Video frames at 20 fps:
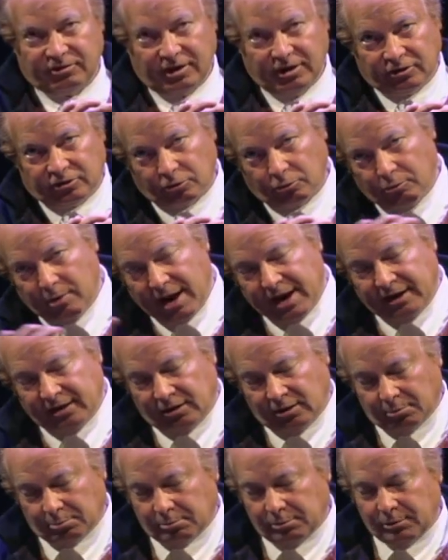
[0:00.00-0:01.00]

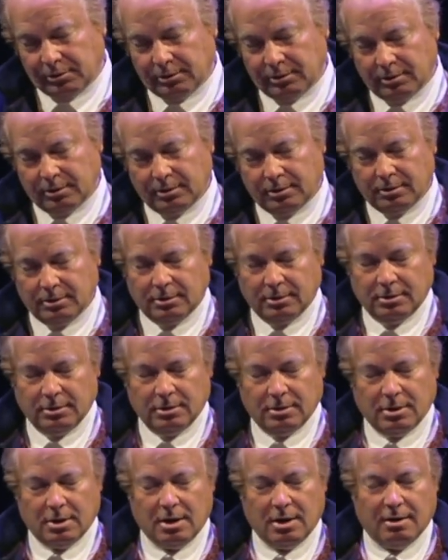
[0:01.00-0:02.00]
interregnum
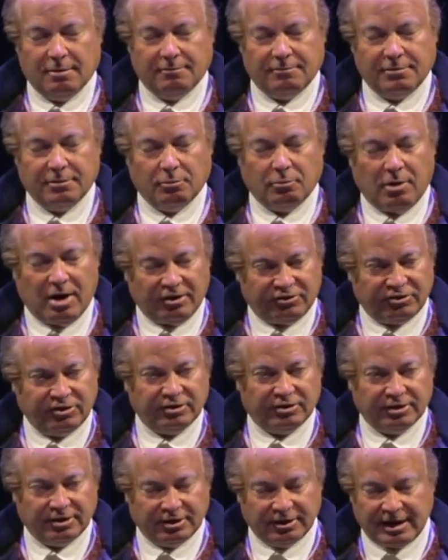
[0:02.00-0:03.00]
of the
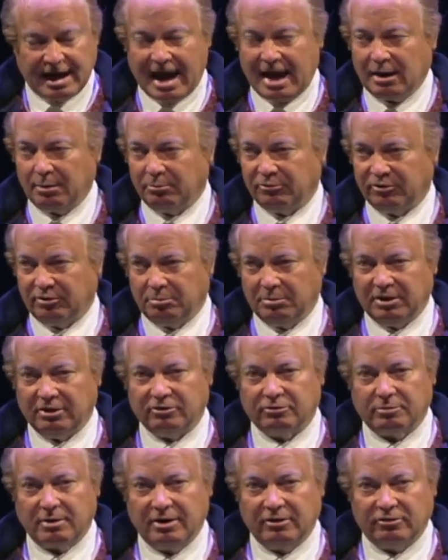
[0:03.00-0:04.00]
Washington and Adams
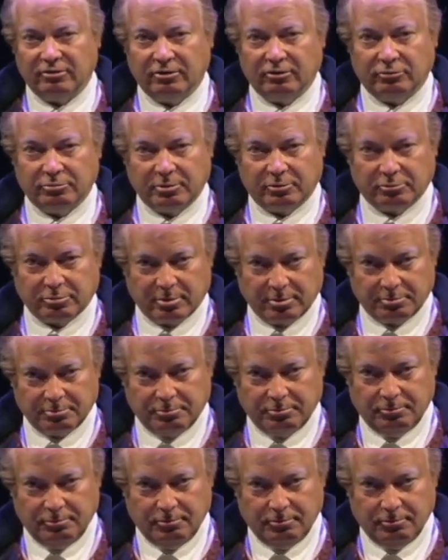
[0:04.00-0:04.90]
administrations, which were